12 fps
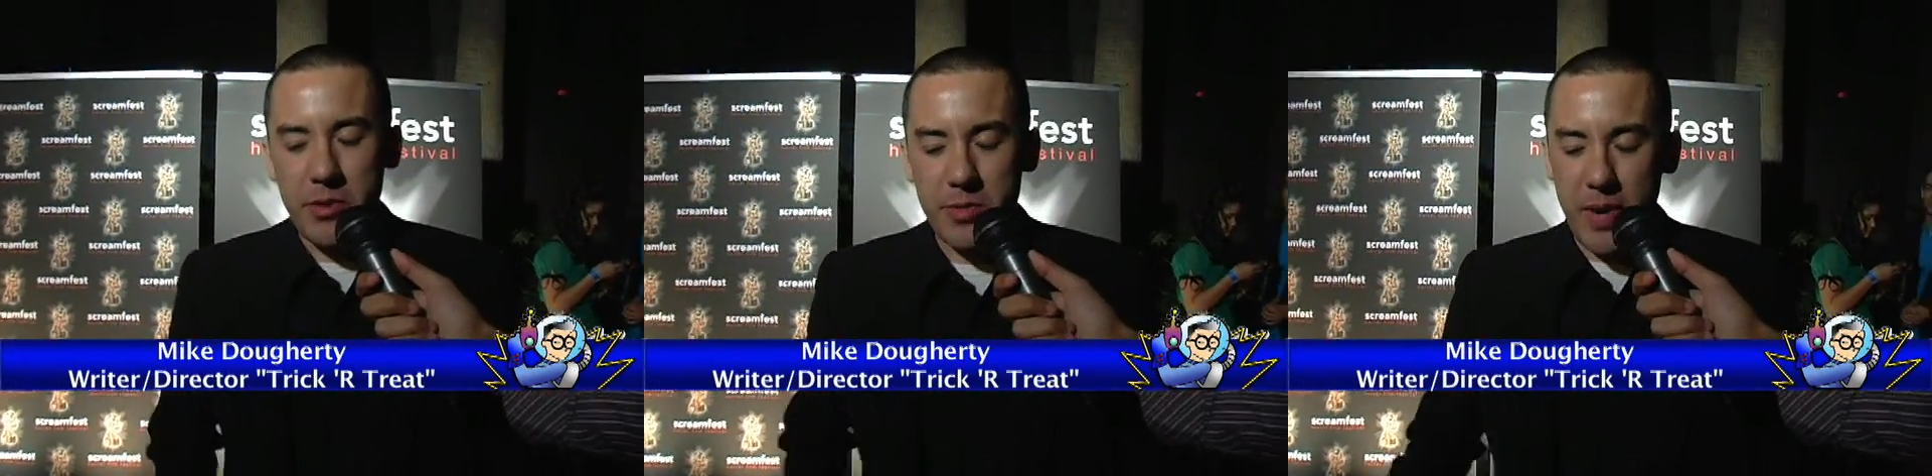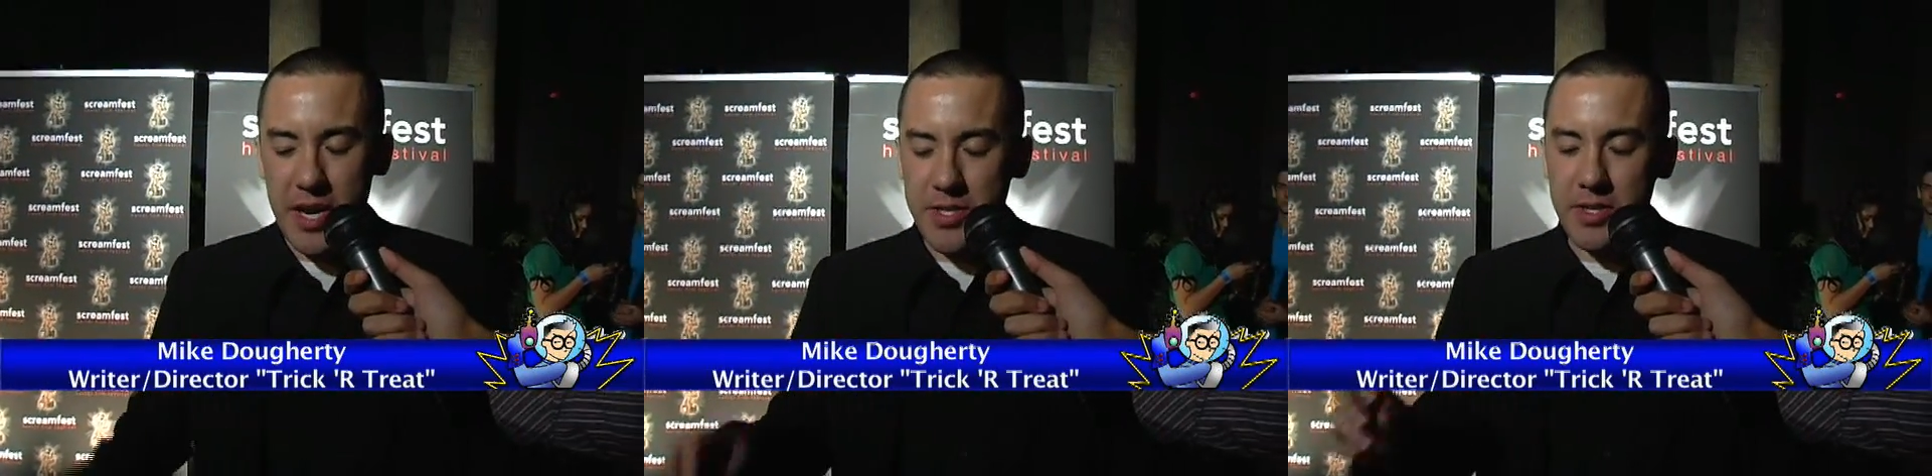it
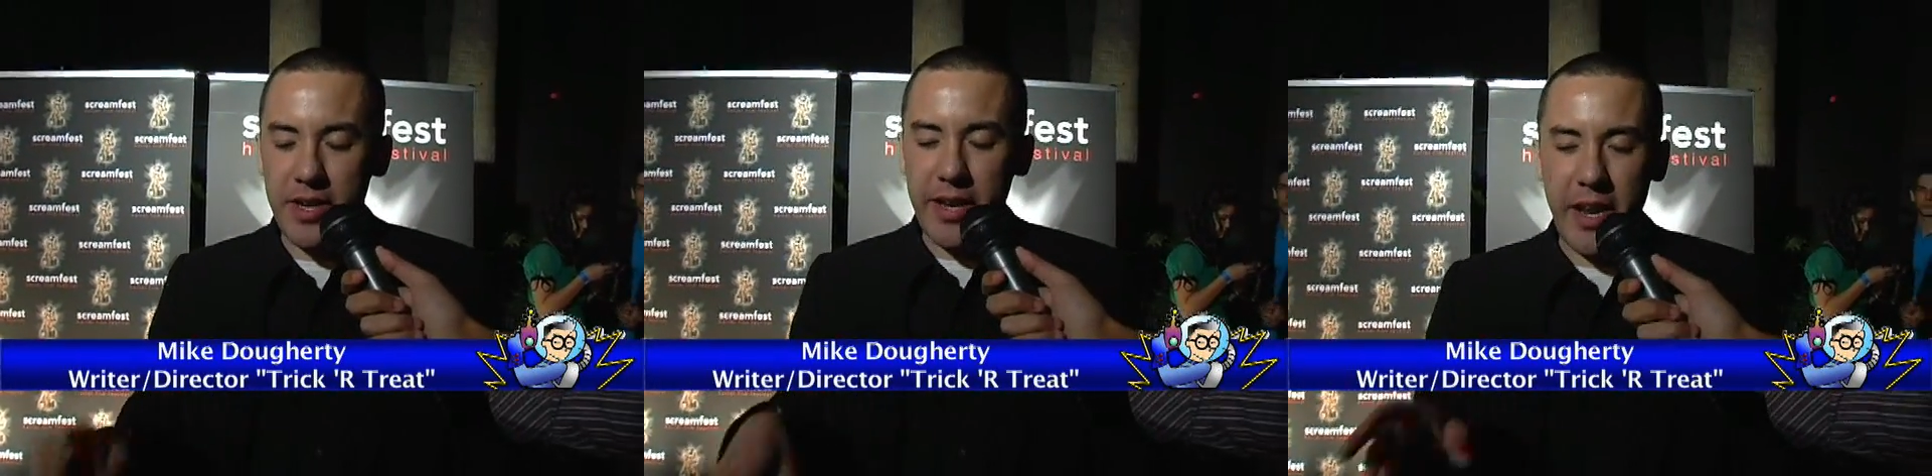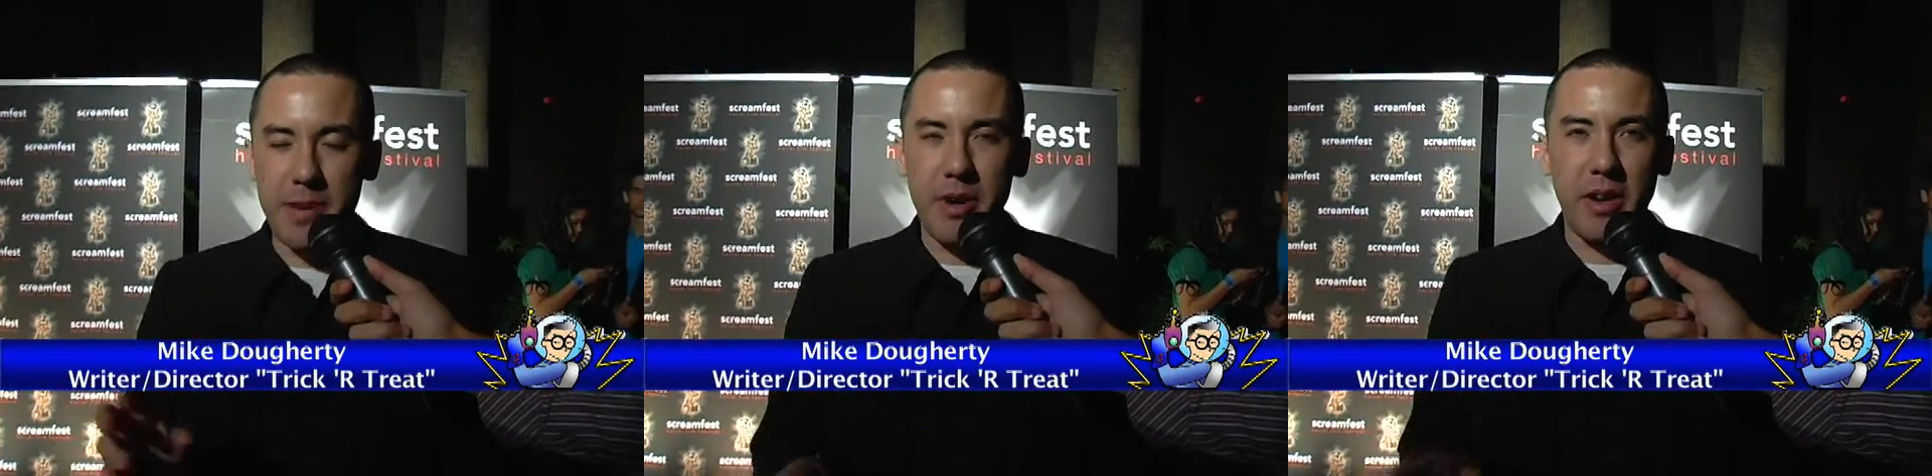was based on an
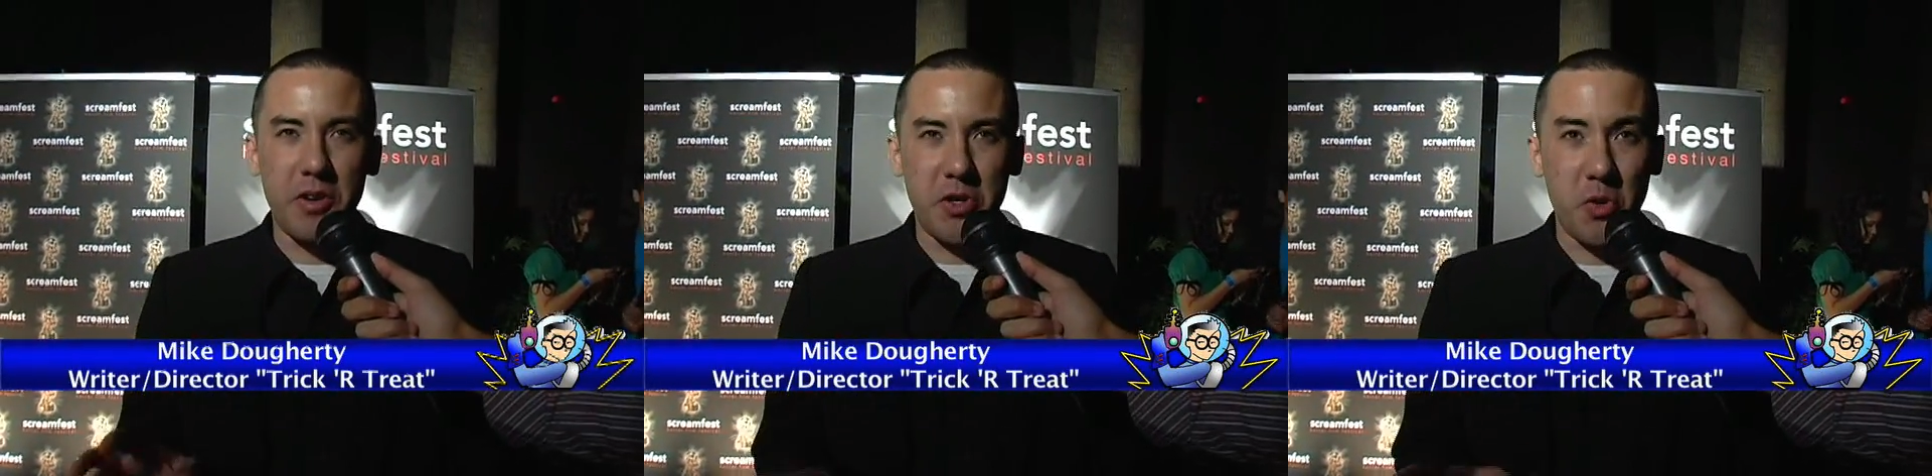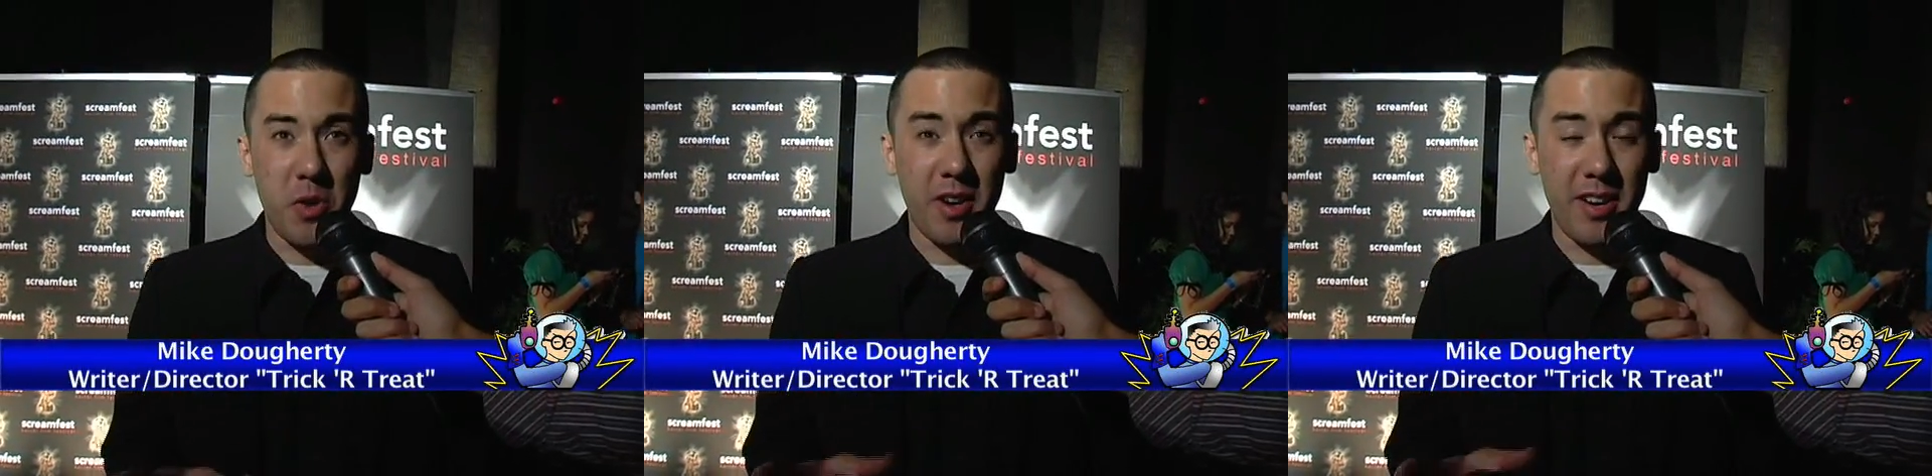animated
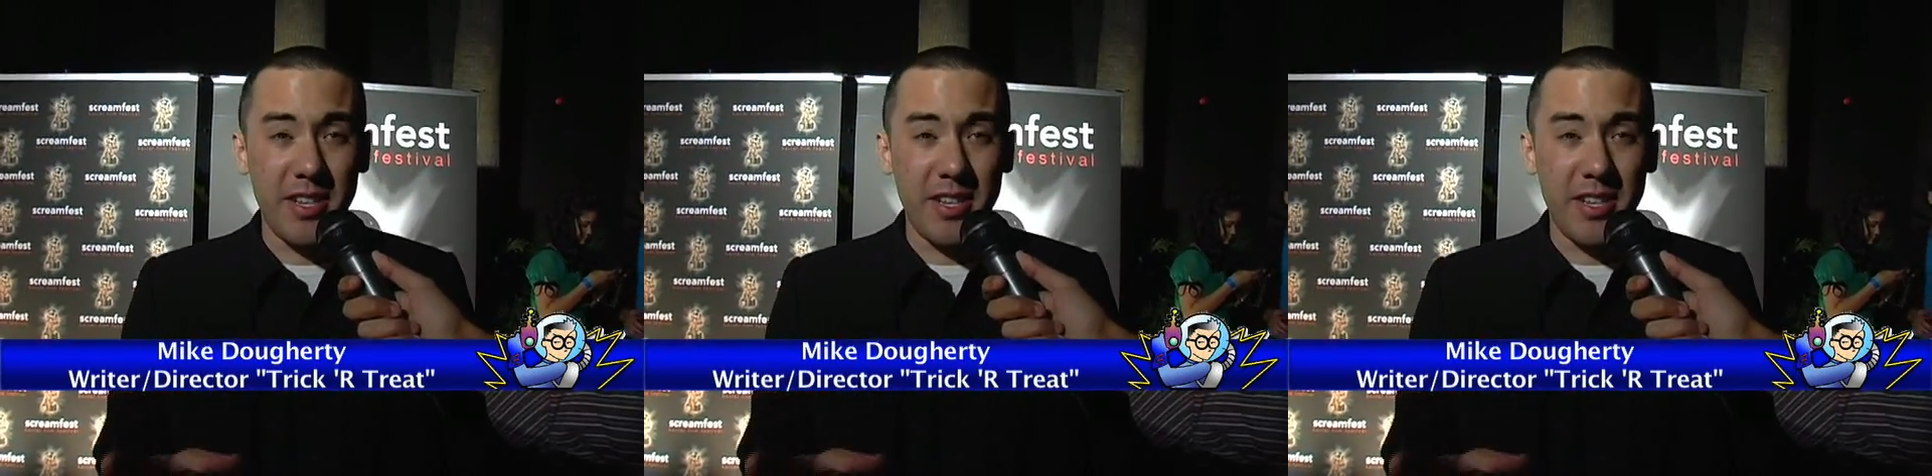short